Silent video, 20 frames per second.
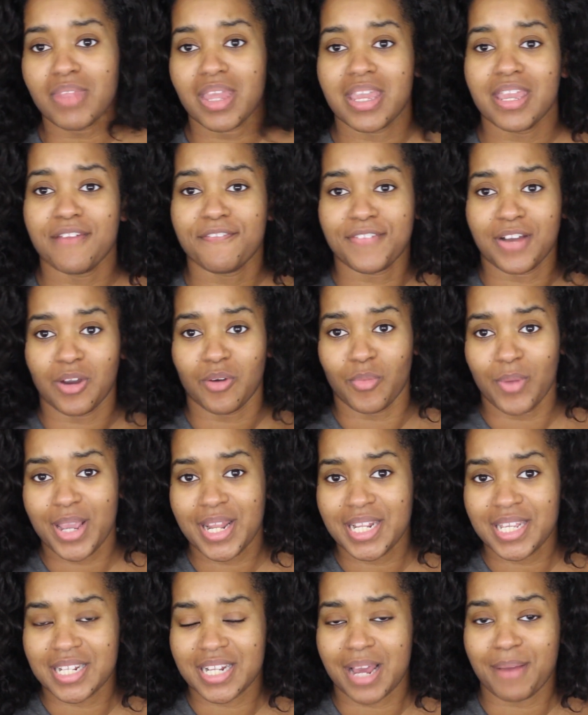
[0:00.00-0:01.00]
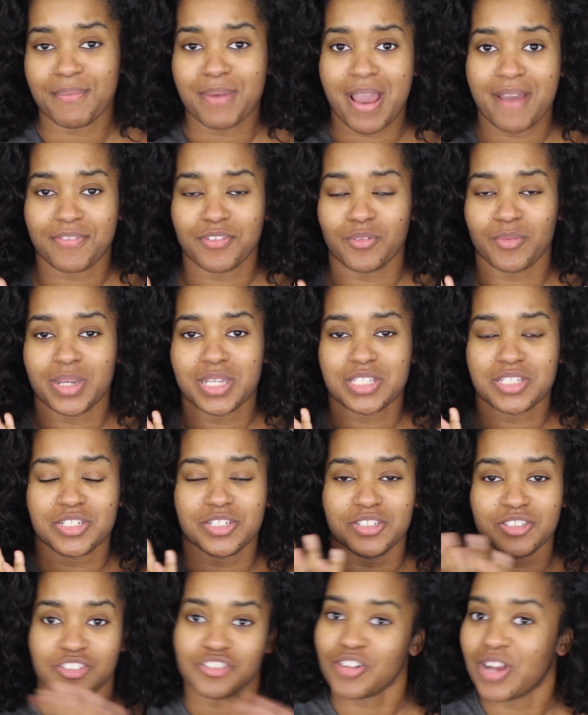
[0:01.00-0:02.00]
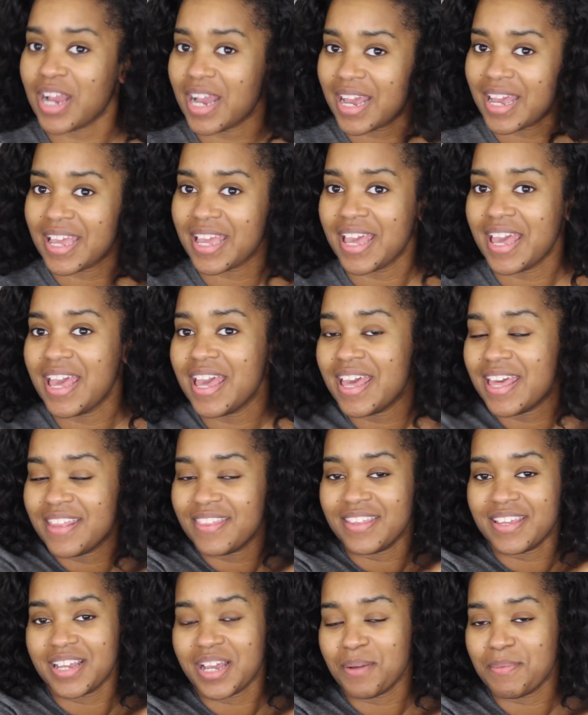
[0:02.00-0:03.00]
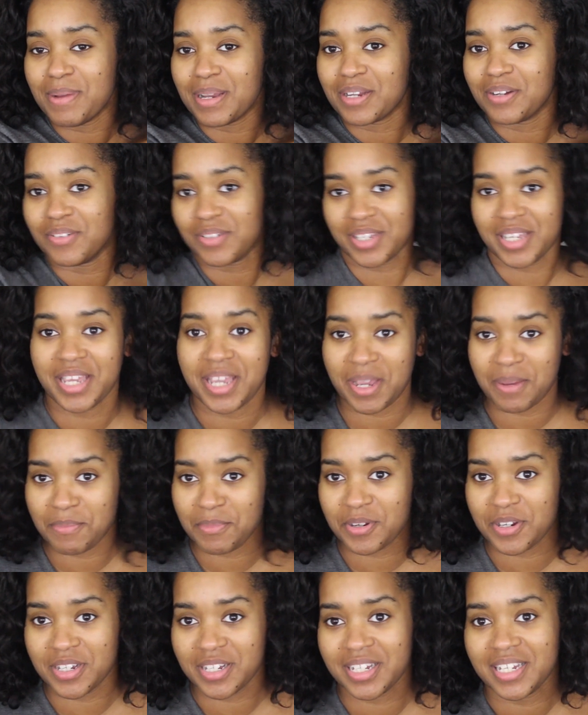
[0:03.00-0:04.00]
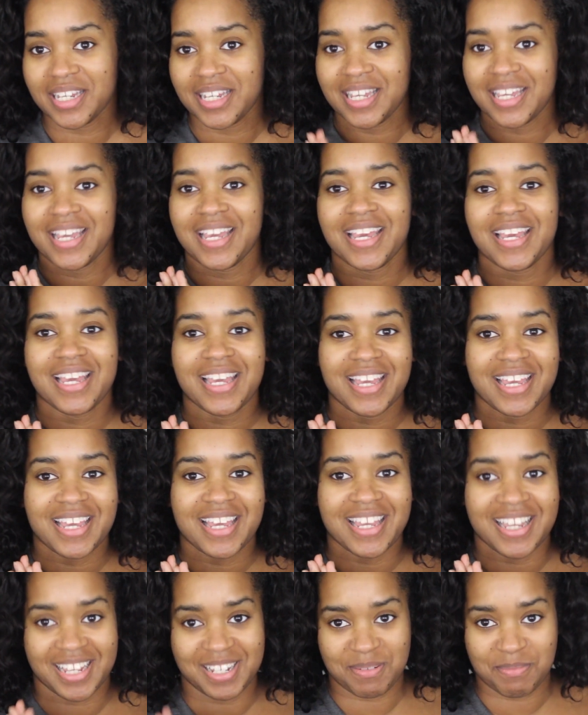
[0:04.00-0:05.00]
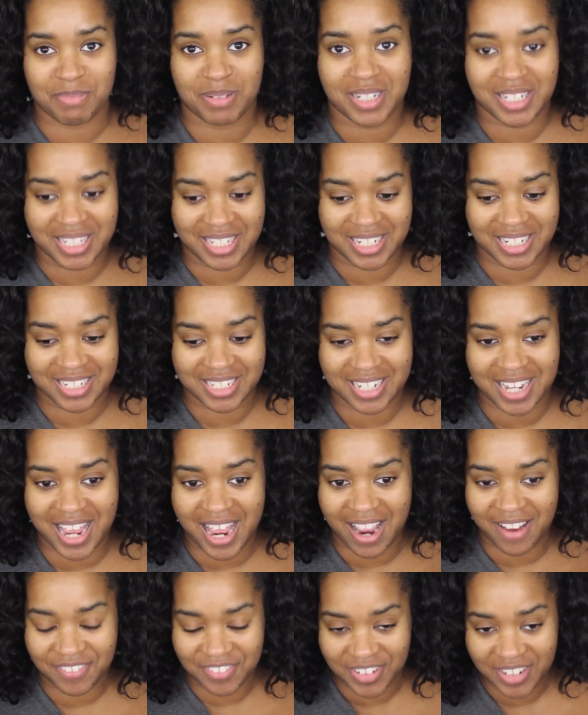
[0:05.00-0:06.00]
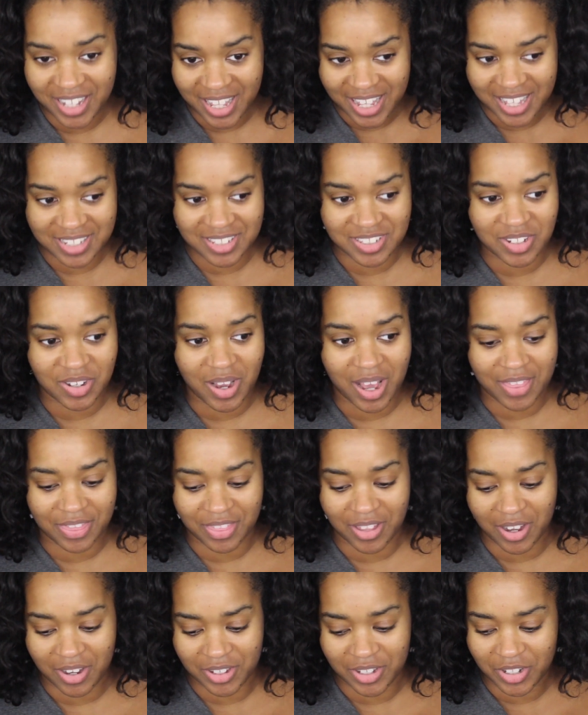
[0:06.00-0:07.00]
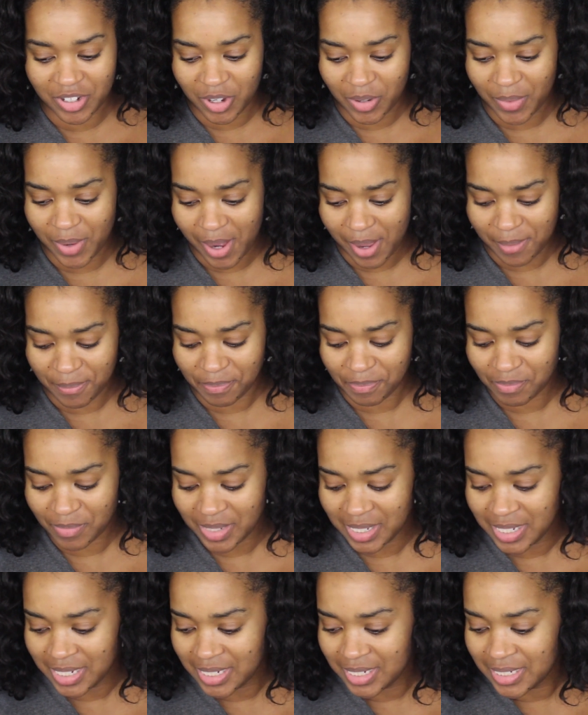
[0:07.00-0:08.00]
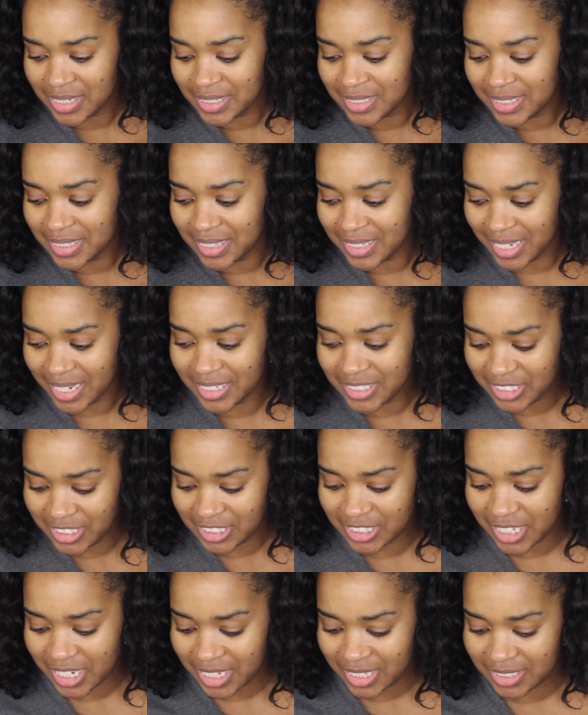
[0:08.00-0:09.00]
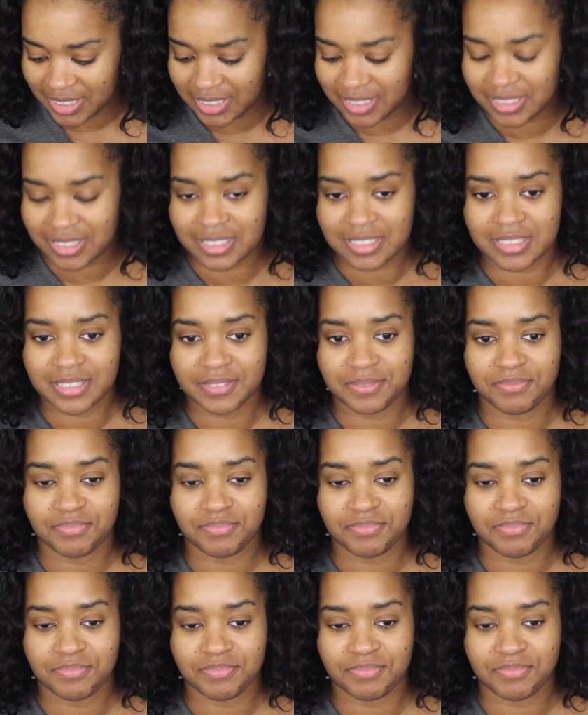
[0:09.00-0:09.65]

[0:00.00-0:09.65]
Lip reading: If I wet it, I'm gonna have to wait till it dry, then come back on camera and complete it after that. So I thought, you know what? Let's just,